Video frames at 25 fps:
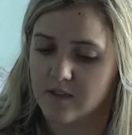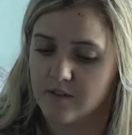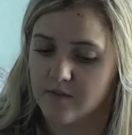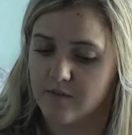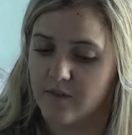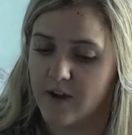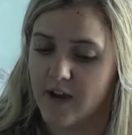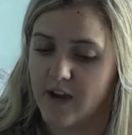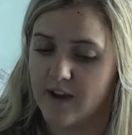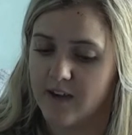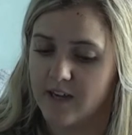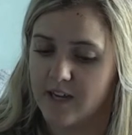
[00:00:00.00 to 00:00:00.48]

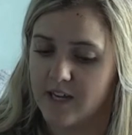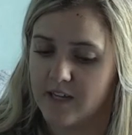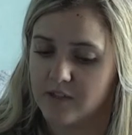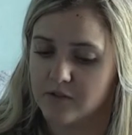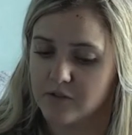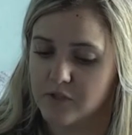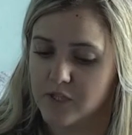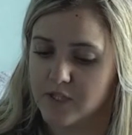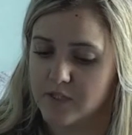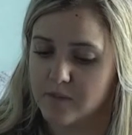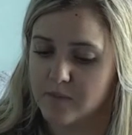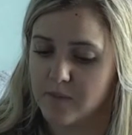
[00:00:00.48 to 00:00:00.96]
via a
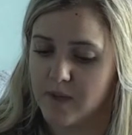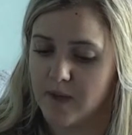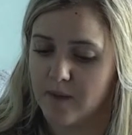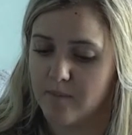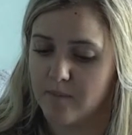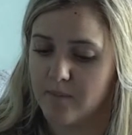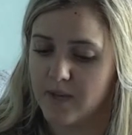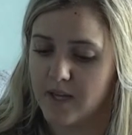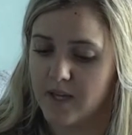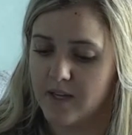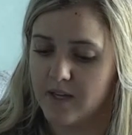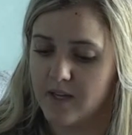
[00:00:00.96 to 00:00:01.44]
lung
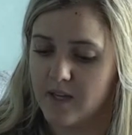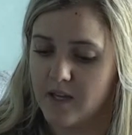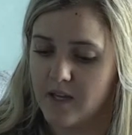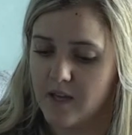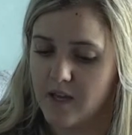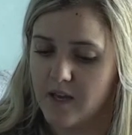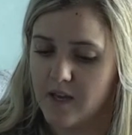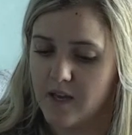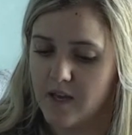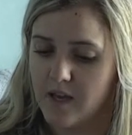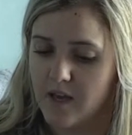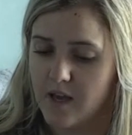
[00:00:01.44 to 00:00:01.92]
transplant. But
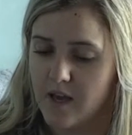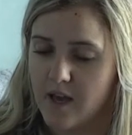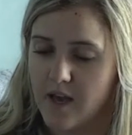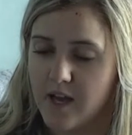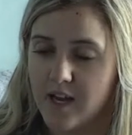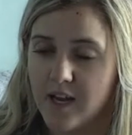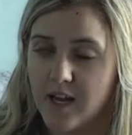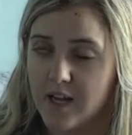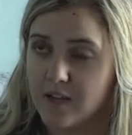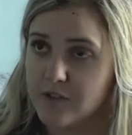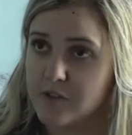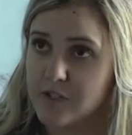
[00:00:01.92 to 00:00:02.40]

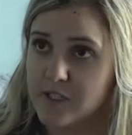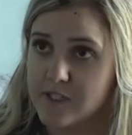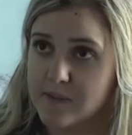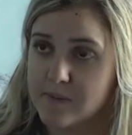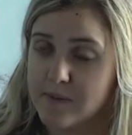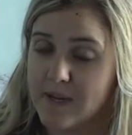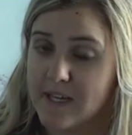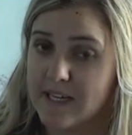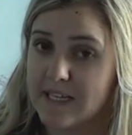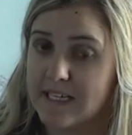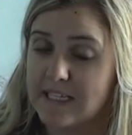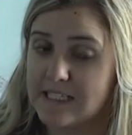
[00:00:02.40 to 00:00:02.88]
a lung
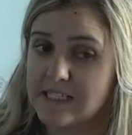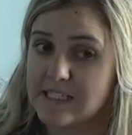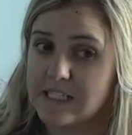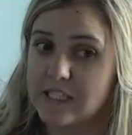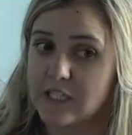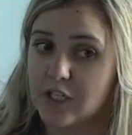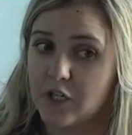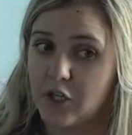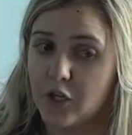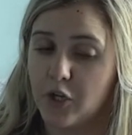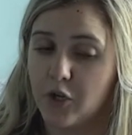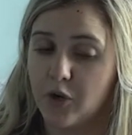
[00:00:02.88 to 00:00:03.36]
transplant isn't
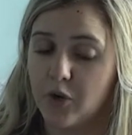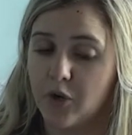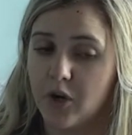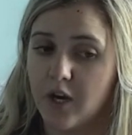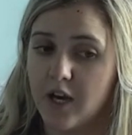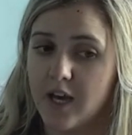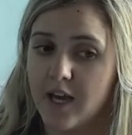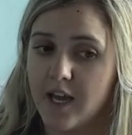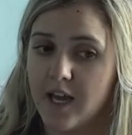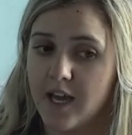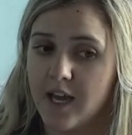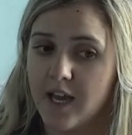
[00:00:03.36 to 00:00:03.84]
a
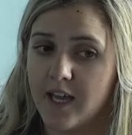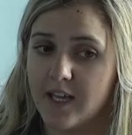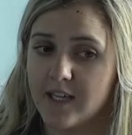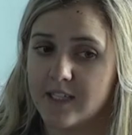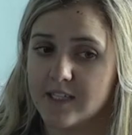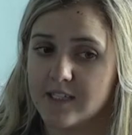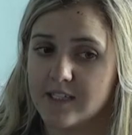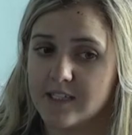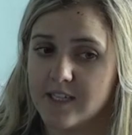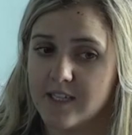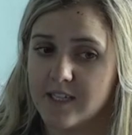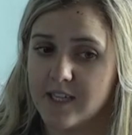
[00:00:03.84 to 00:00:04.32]
cure,
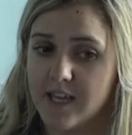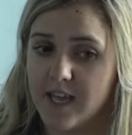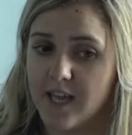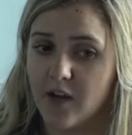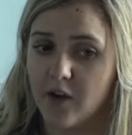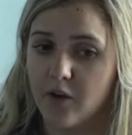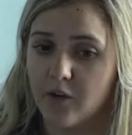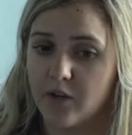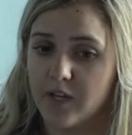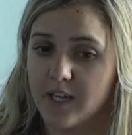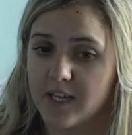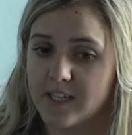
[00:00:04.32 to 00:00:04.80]
and that
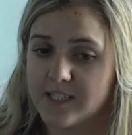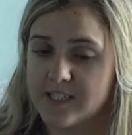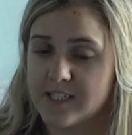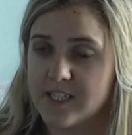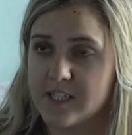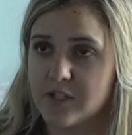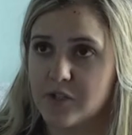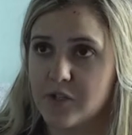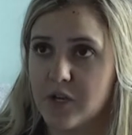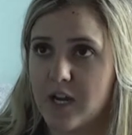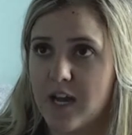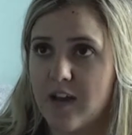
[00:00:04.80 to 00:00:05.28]
only
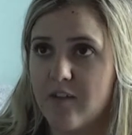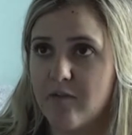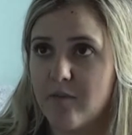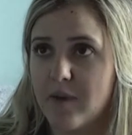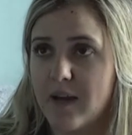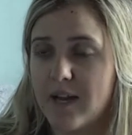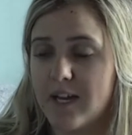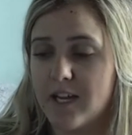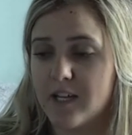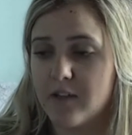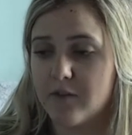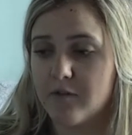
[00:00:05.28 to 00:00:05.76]
extends your life
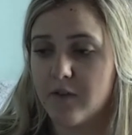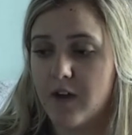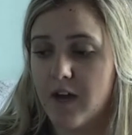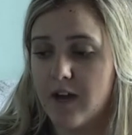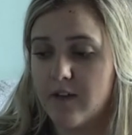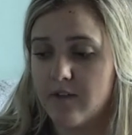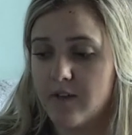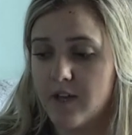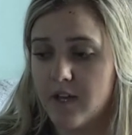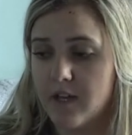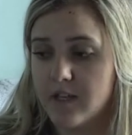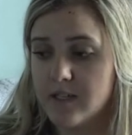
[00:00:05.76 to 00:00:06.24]
by another
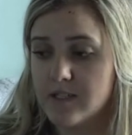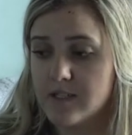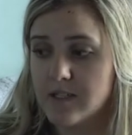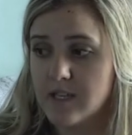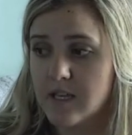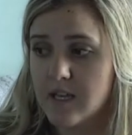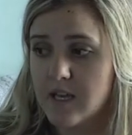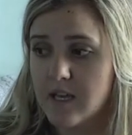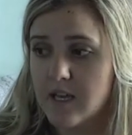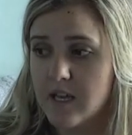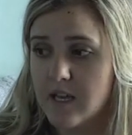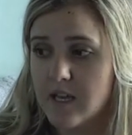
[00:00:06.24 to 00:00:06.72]
five years.
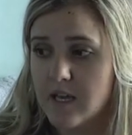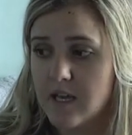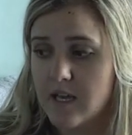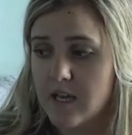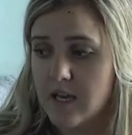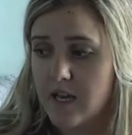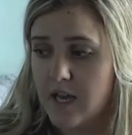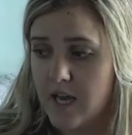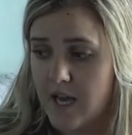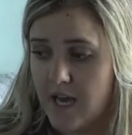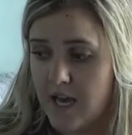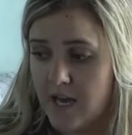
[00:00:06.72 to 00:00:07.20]

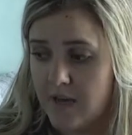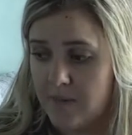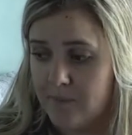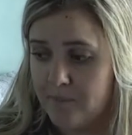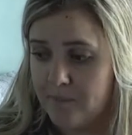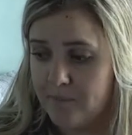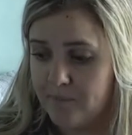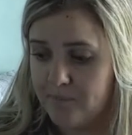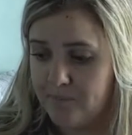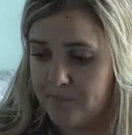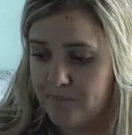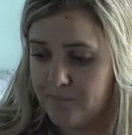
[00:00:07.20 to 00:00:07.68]

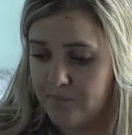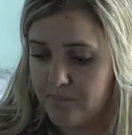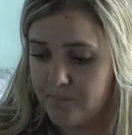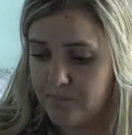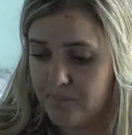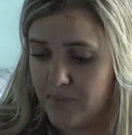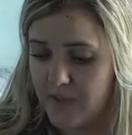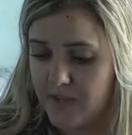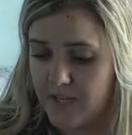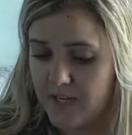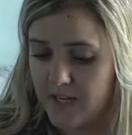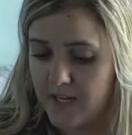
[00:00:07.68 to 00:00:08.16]
Um,
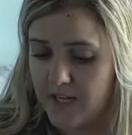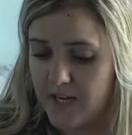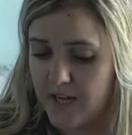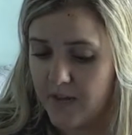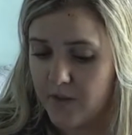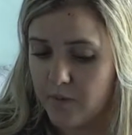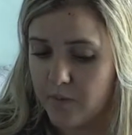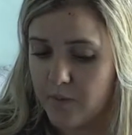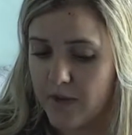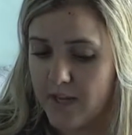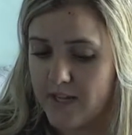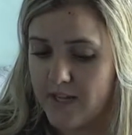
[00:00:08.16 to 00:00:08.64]
but then
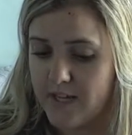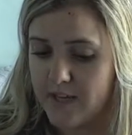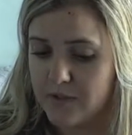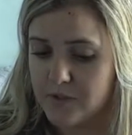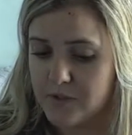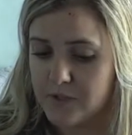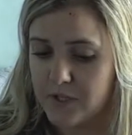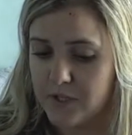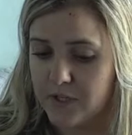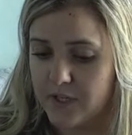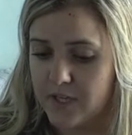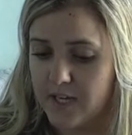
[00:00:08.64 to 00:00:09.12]
another way they
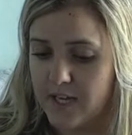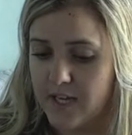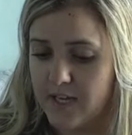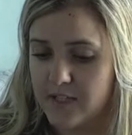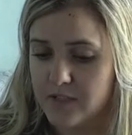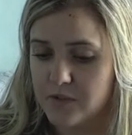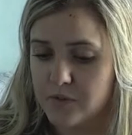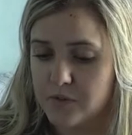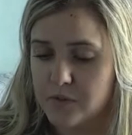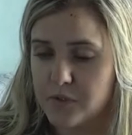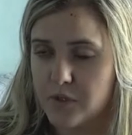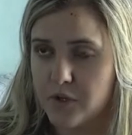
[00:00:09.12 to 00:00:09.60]
also look at it
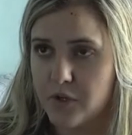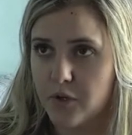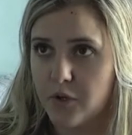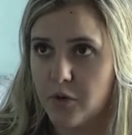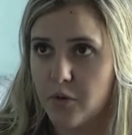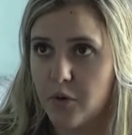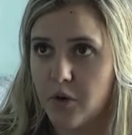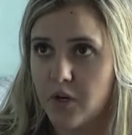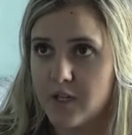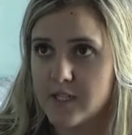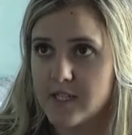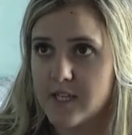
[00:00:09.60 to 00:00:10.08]
is also your
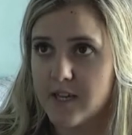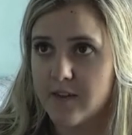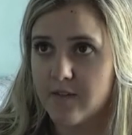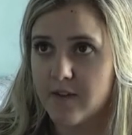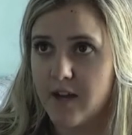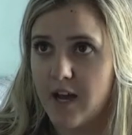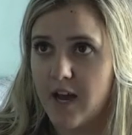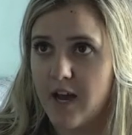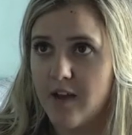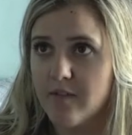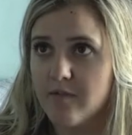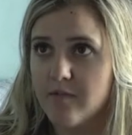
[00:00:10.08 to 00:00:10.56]
quality of
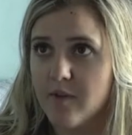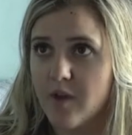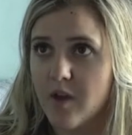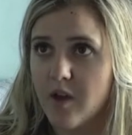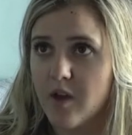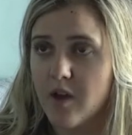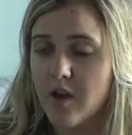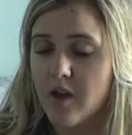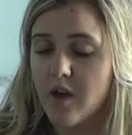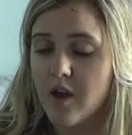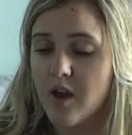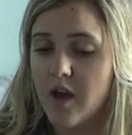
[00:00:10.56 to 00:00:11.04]
life.
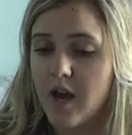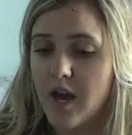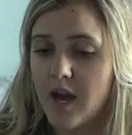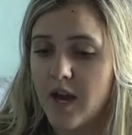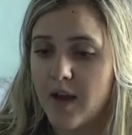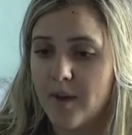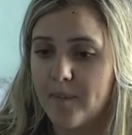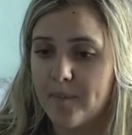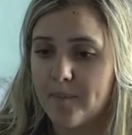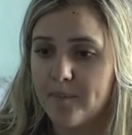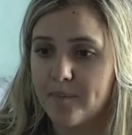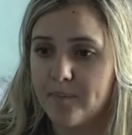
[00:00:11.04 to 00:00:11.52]

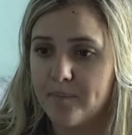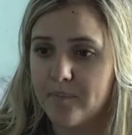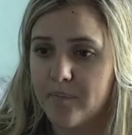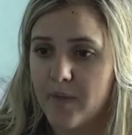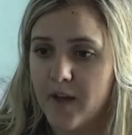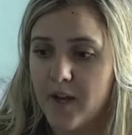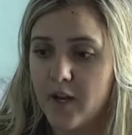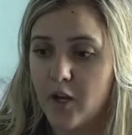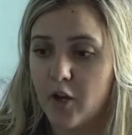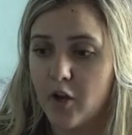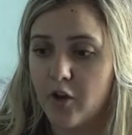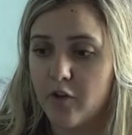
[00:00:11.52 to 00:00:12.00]
Um,
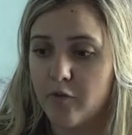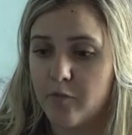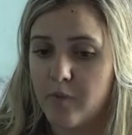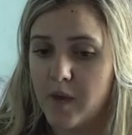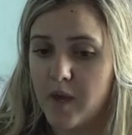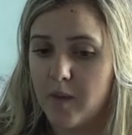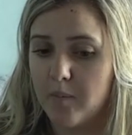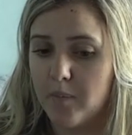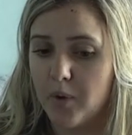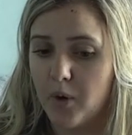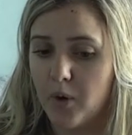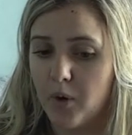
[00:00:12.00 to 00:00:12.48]
a lot of
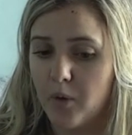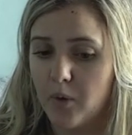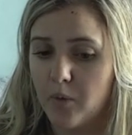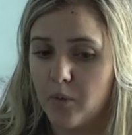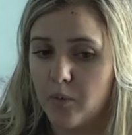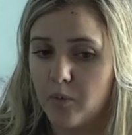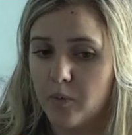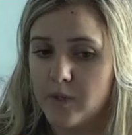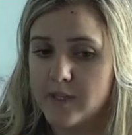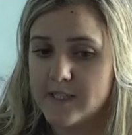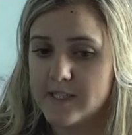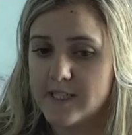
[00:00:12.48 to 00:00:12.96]

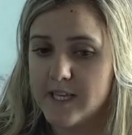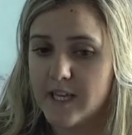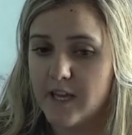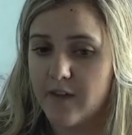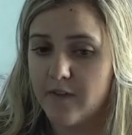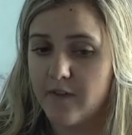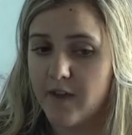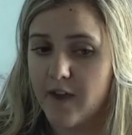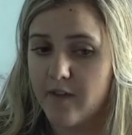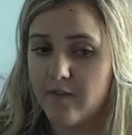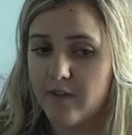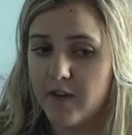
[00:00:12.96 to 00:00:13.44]
people with
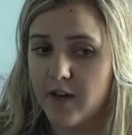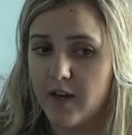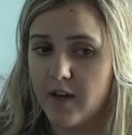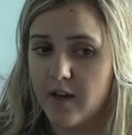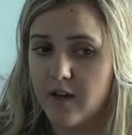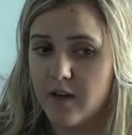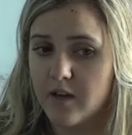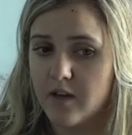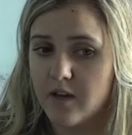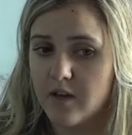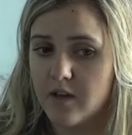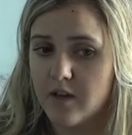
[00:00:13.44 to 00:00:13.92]
CF have
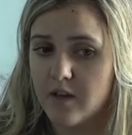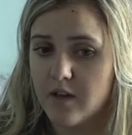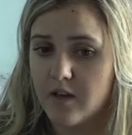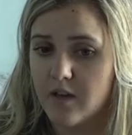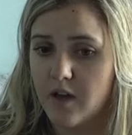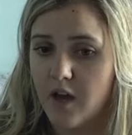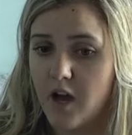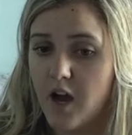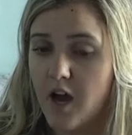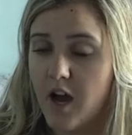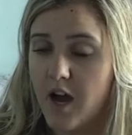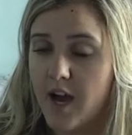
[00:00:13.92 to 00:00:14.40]
a
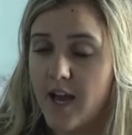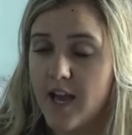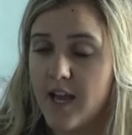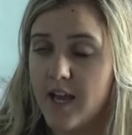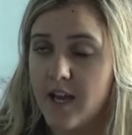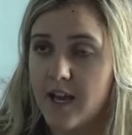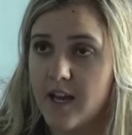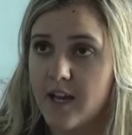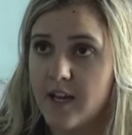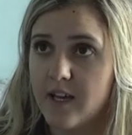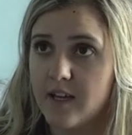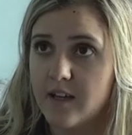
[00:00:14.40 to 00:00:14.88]

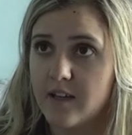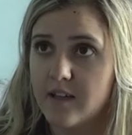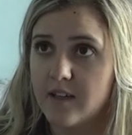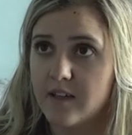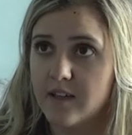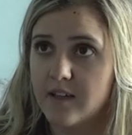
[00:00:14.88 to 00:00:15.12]
higher